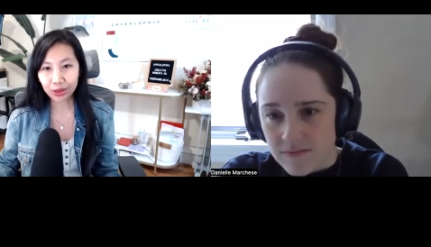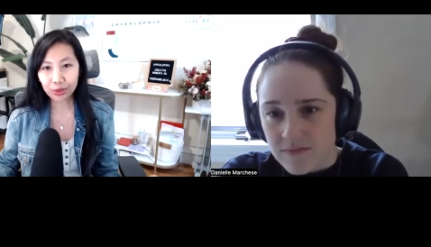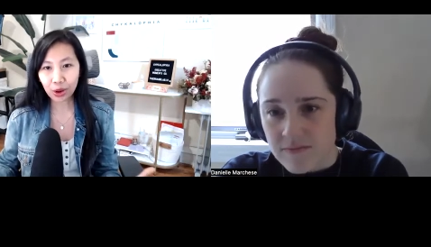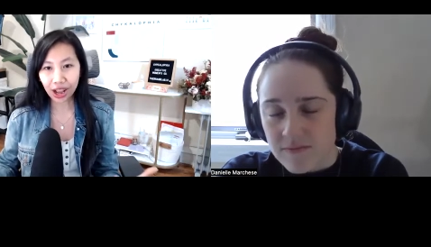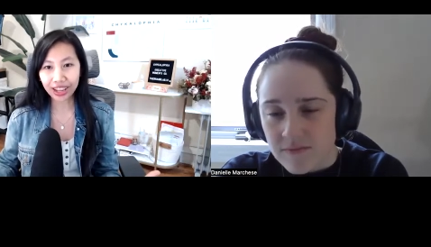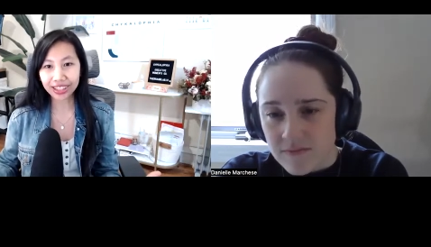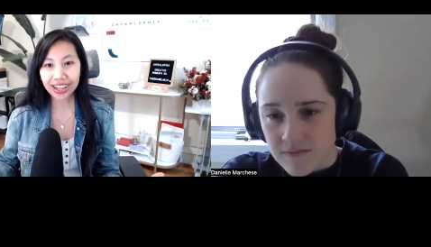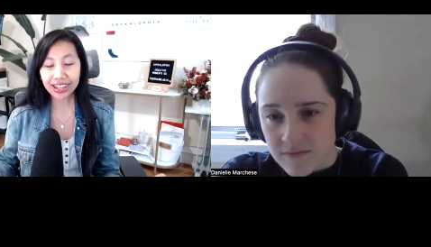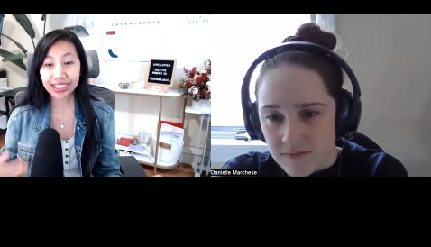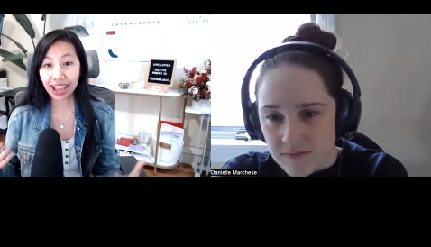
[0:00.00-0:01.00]
Speaker 1: want
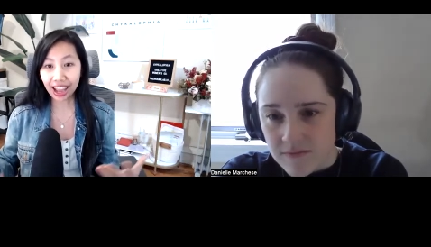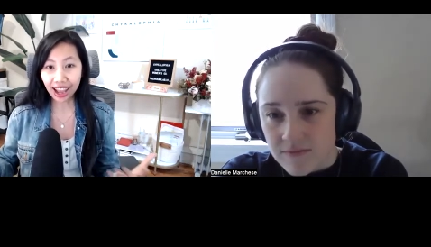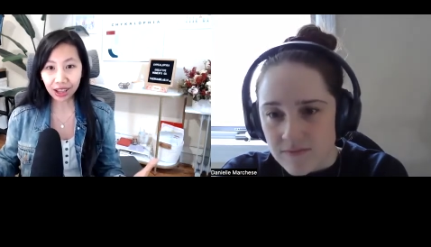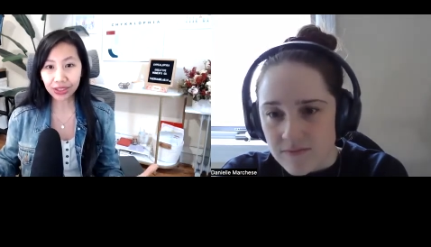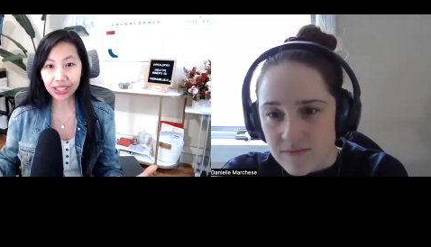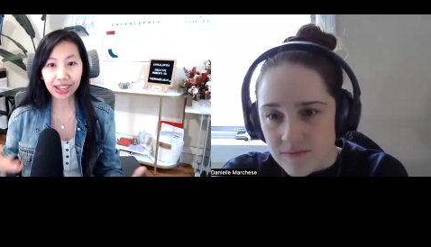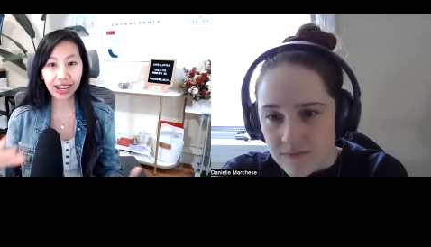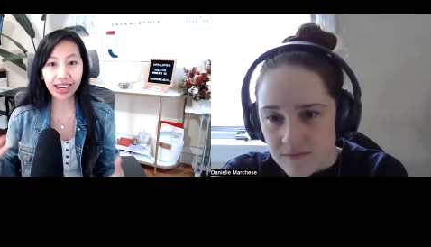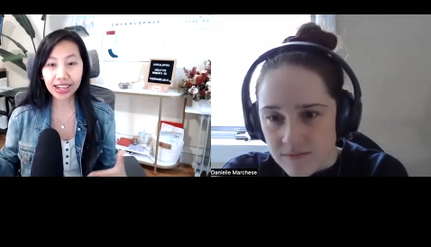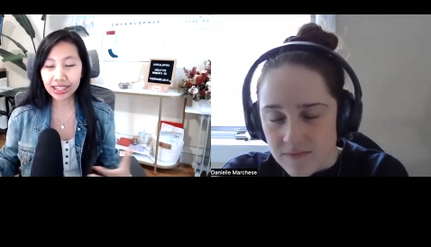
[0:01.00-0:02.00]
to have in
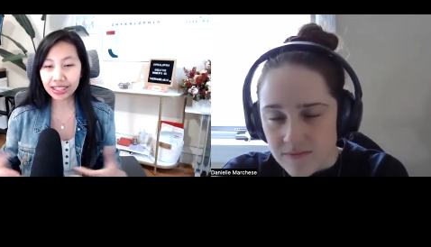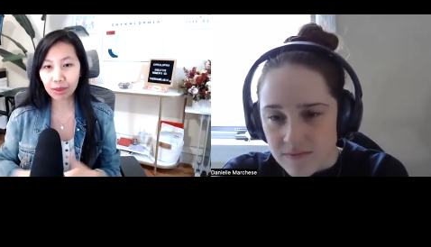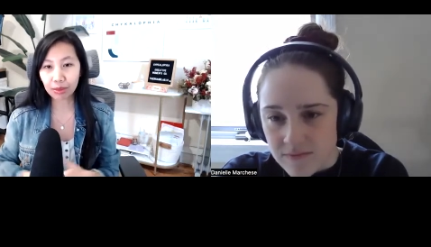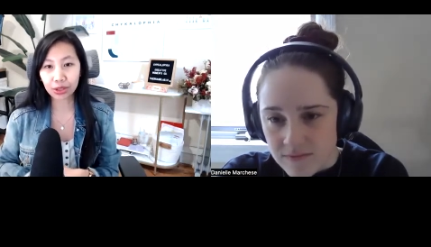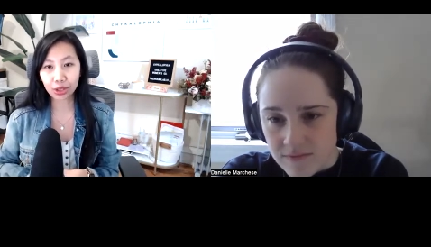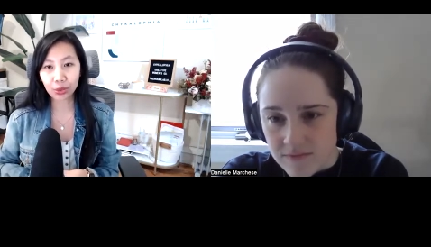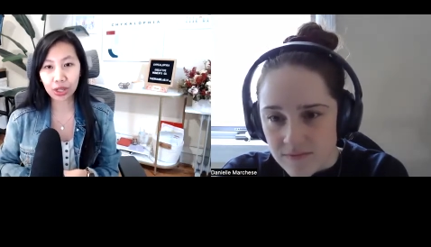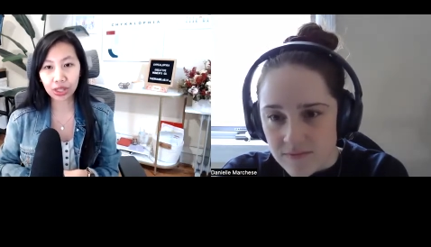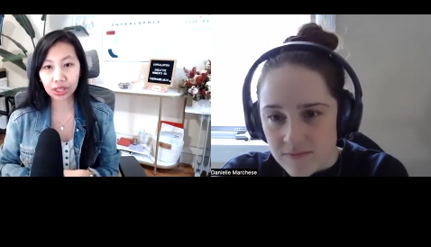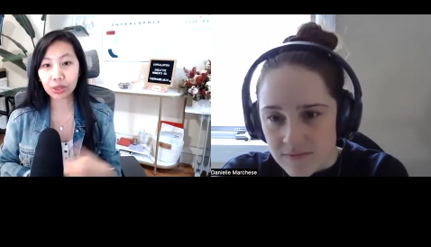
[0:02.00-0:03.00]
any type of
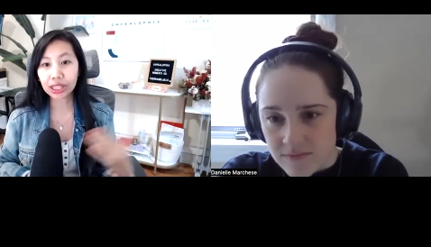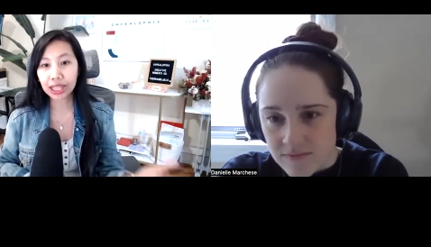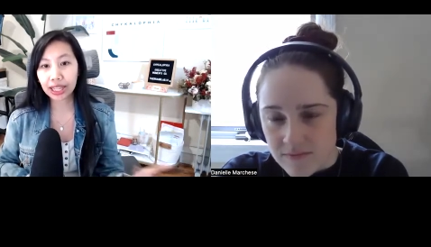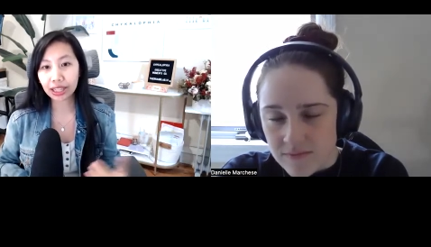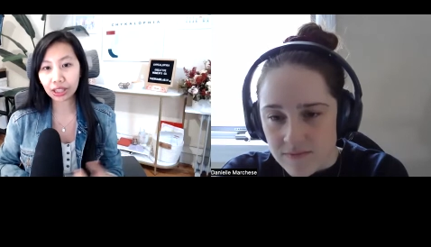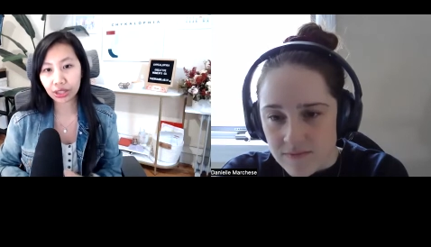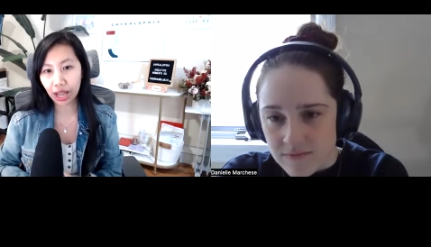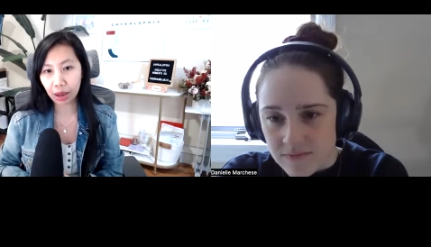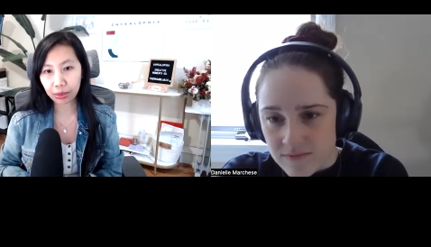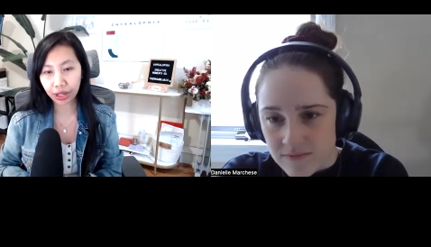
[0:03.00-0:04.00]
situation related to that
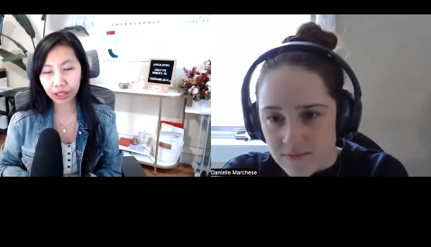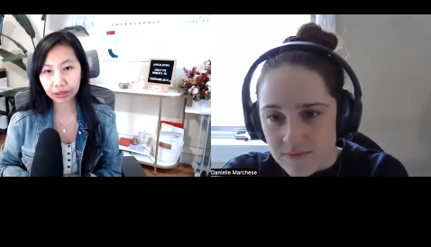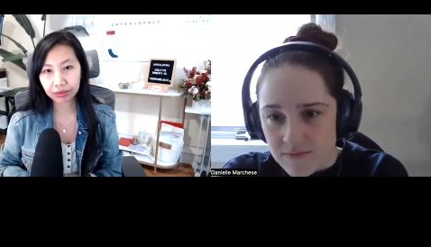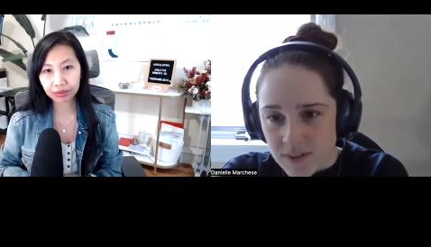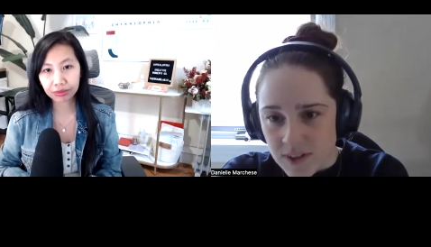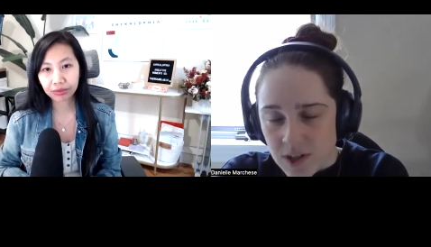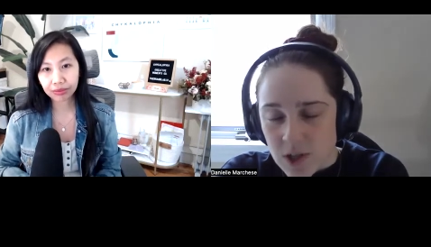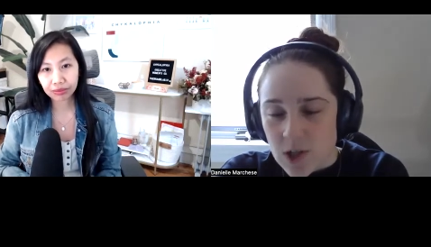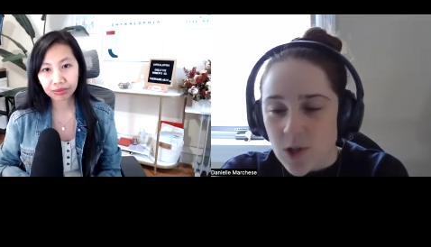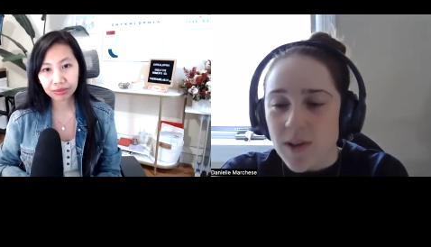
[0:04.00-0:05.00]
brand
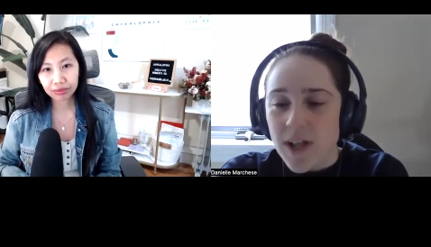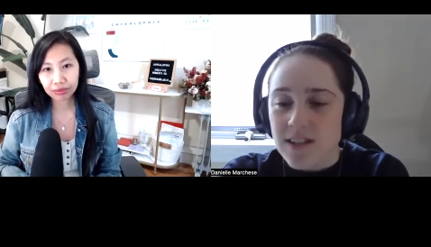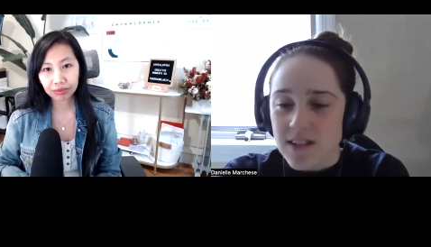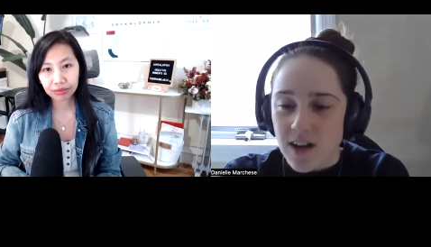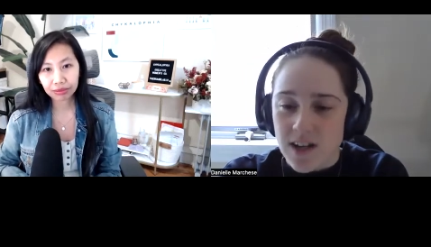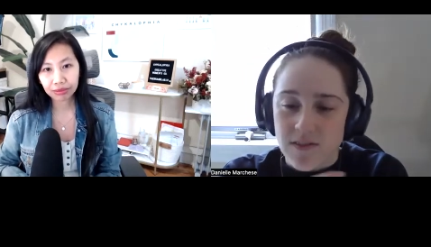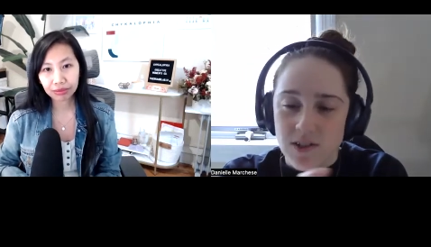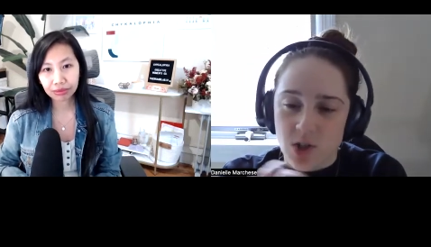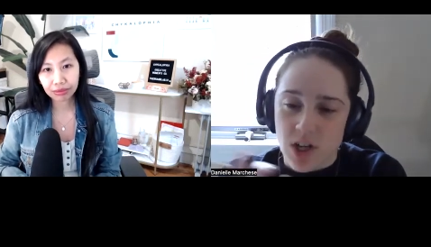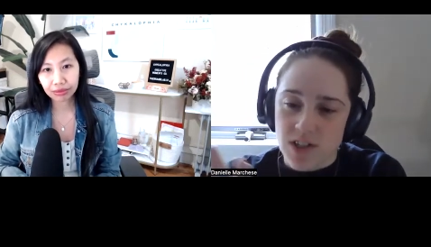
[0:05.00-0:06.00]
Speaker 2: so that's not
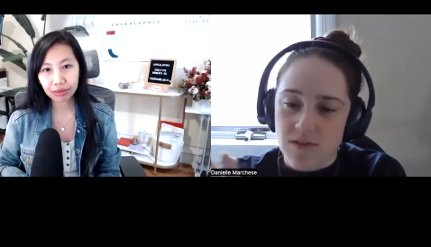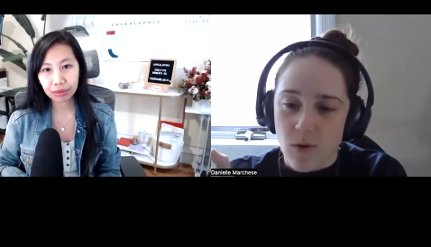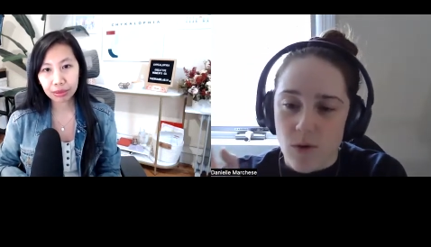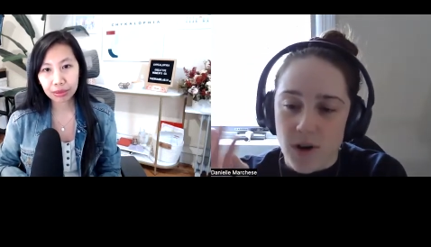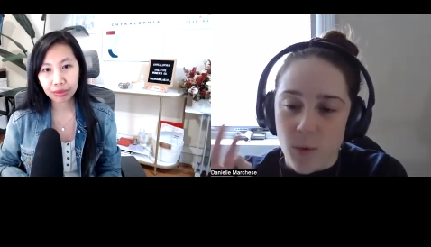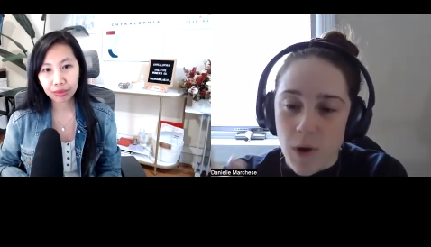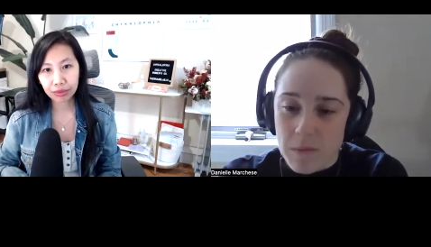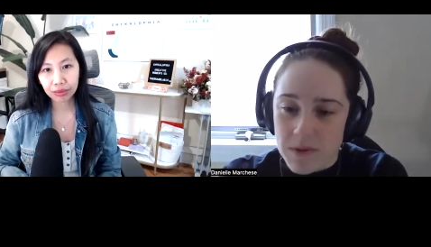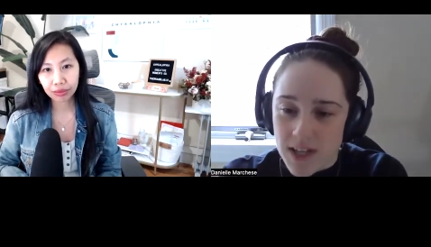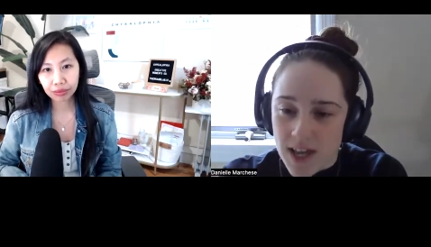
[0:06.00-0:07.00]
even just for
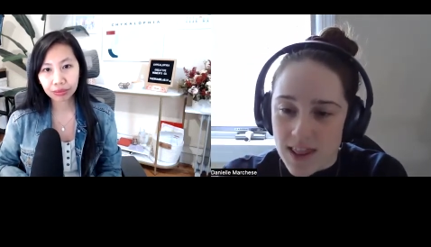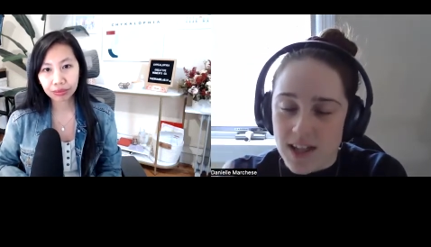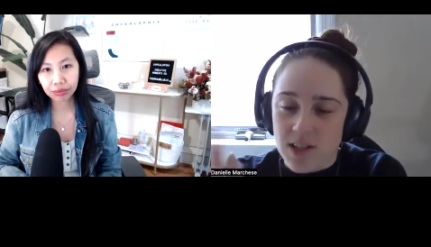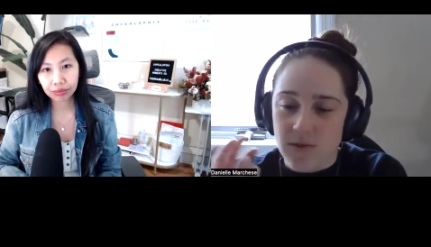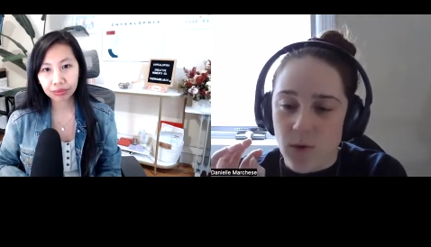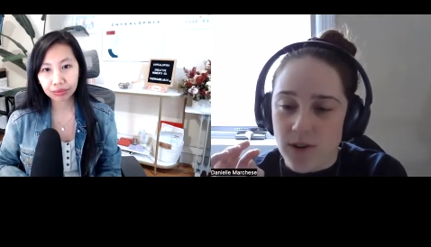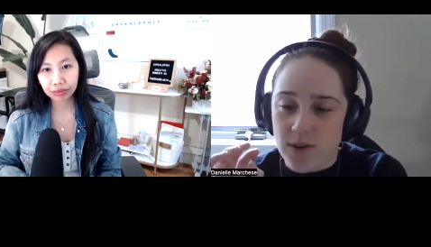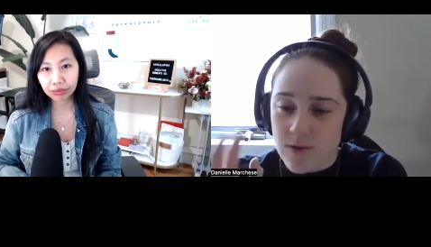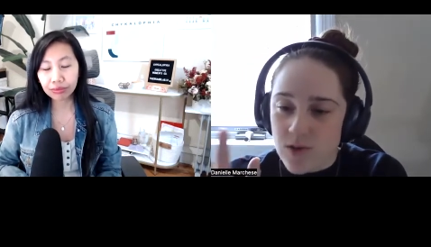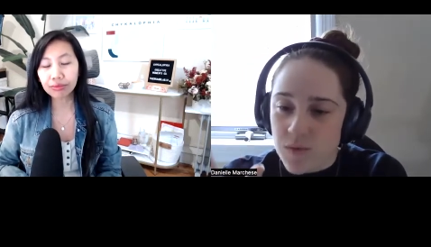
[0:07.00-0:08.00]
website, that's for
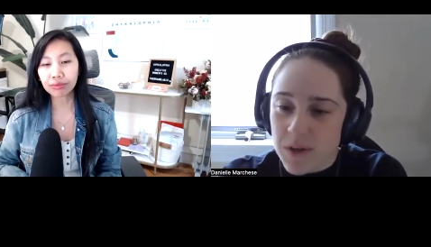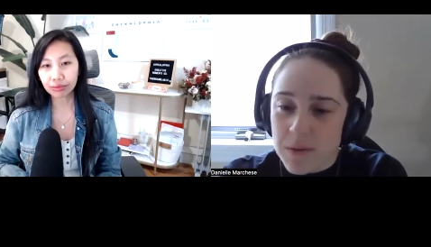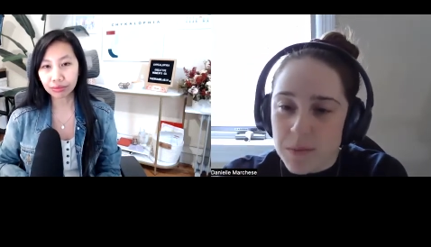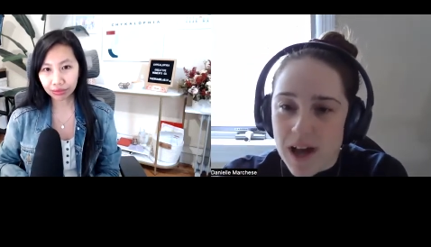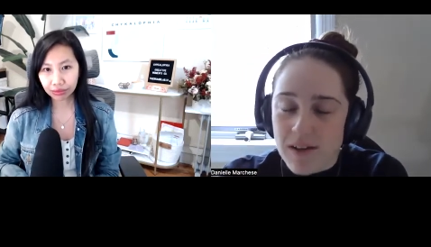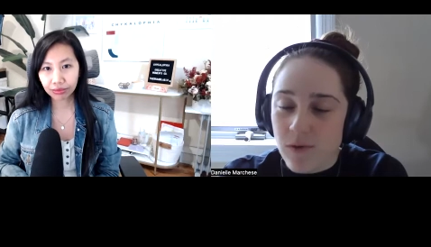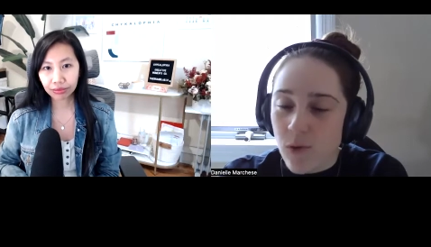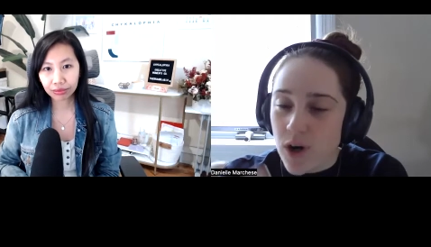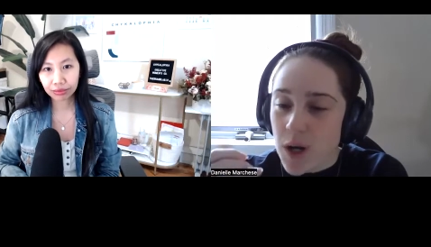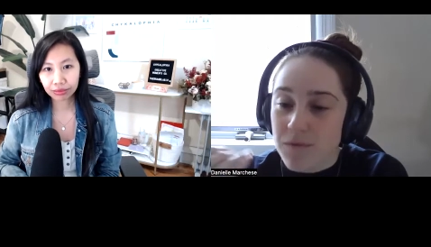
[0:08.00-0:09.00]
social media
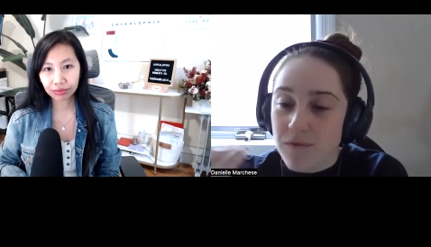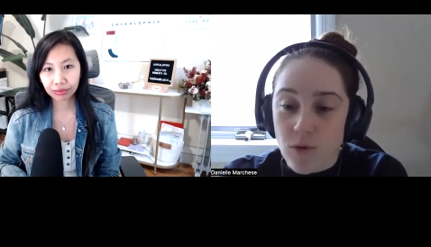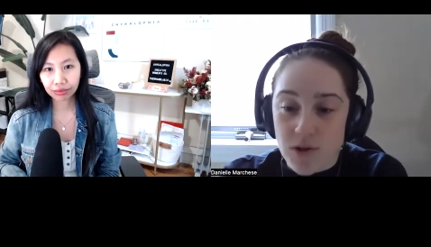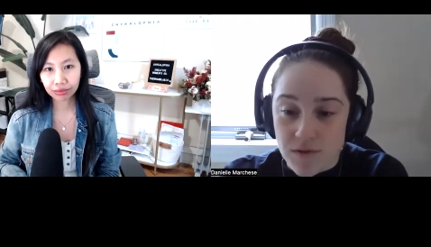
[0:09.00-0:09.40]
platform, phone